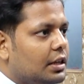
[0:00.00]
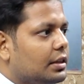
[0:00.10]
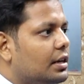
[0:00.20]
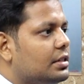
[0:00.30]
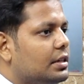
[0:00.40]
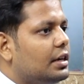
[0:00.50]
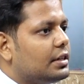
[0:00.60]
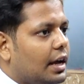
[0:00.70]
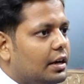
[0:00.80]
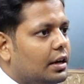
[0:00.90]
then state
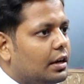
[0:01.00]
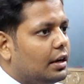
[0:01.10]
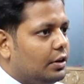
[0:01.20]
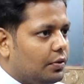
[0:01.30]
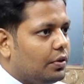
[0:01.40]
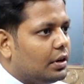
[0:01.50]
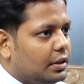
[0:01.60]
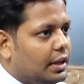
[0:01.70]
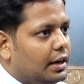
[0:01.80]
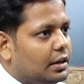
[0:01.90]
can interfere in
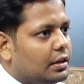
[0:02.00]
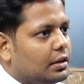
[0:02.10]
that